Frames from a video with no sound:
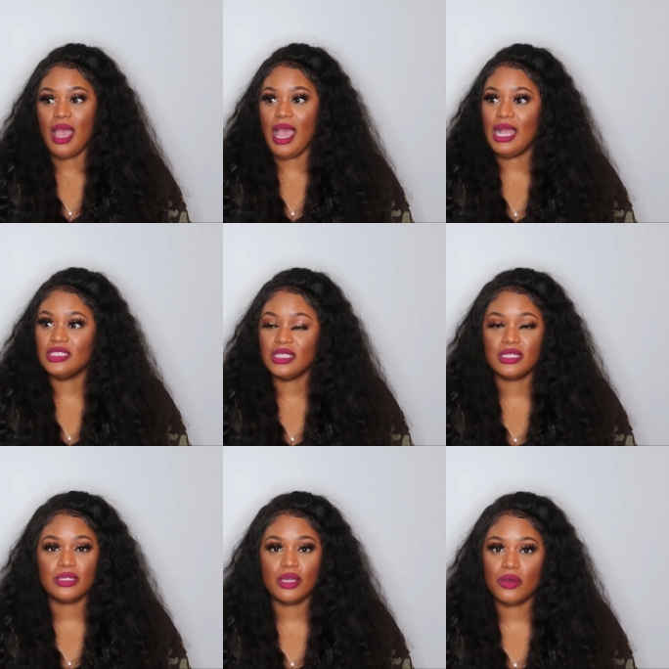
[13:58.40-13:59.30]
I
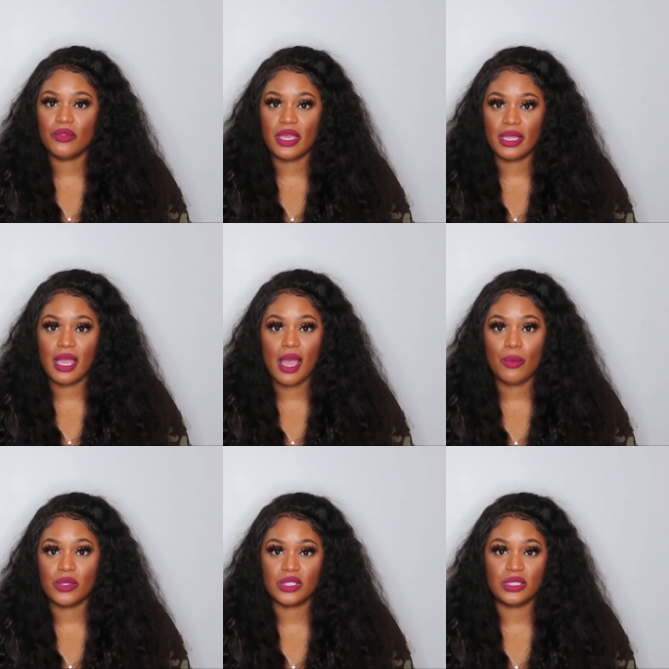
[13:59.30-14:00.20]
just know that
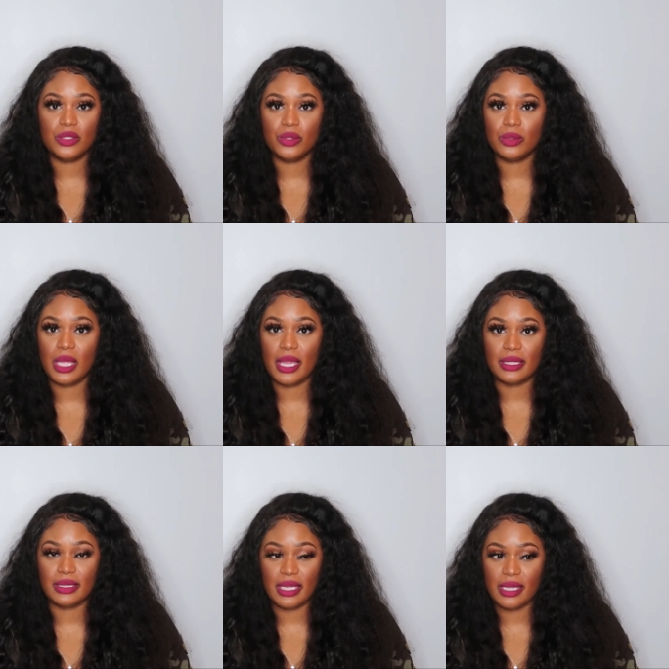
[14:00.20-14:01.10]
God wants to do,
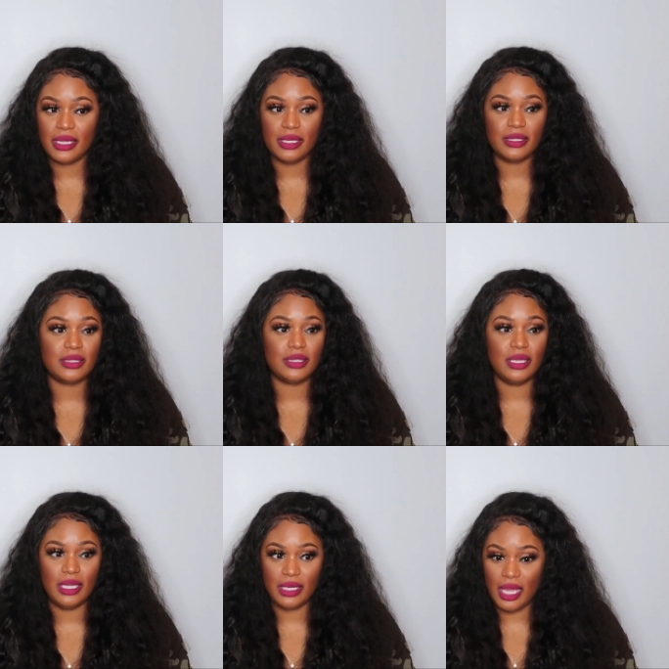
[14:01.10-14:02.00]
like, things
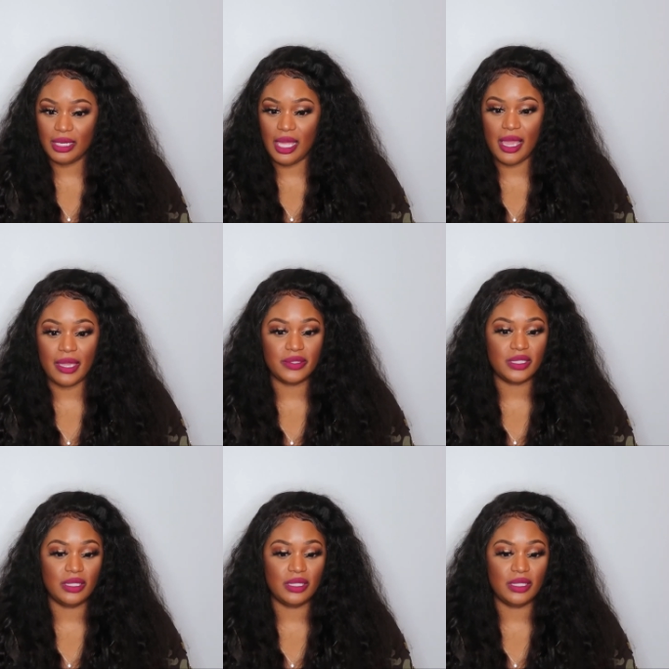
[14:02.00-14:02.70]
in our lives